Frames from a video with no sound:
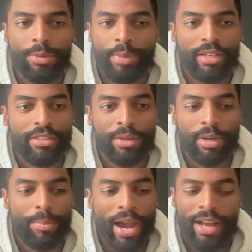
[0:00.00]
able to be in
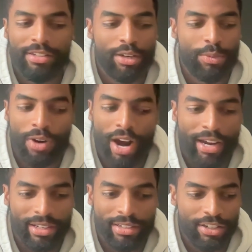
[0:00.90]
some capacity where
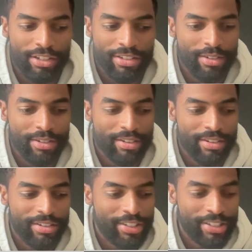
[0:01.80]
I could just
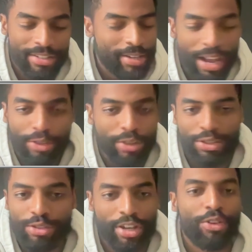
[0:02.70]
tell
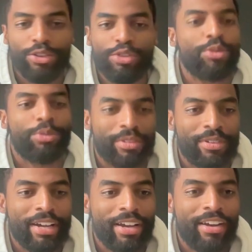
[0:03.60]
the truth.
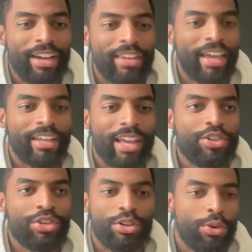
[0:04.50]
And like in
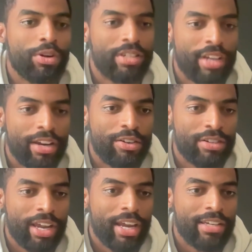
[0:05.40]
that Shador
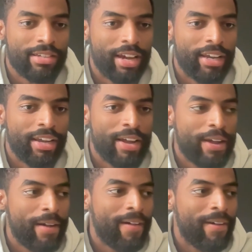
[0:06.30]
Sanders case, like
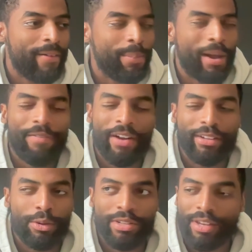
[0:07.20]
matter of
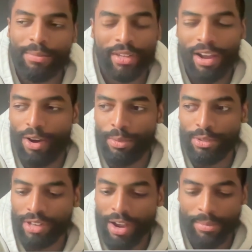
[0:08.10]
fact, there was something I
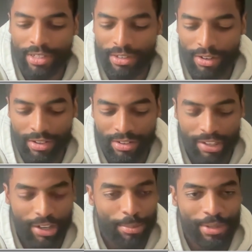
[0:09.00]
almost commented on
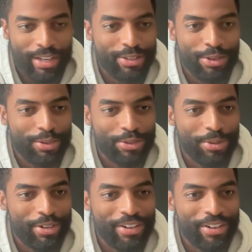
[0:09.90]
a couple days ago.